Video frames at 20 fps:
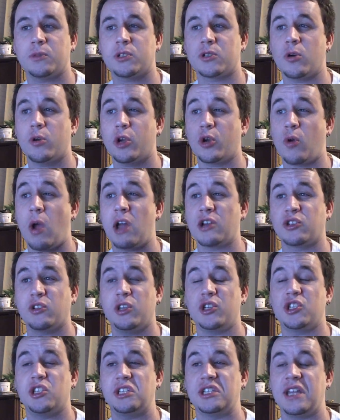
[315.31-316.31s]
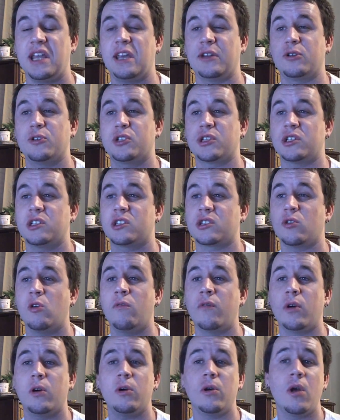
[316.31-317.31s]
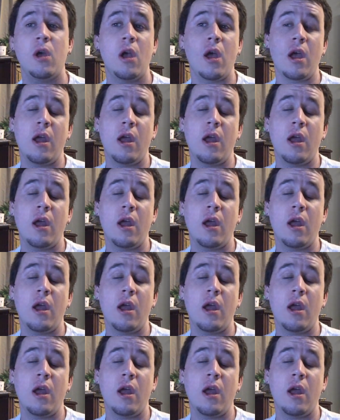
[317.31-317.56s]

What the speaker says: So congratulations to Anderson Silva.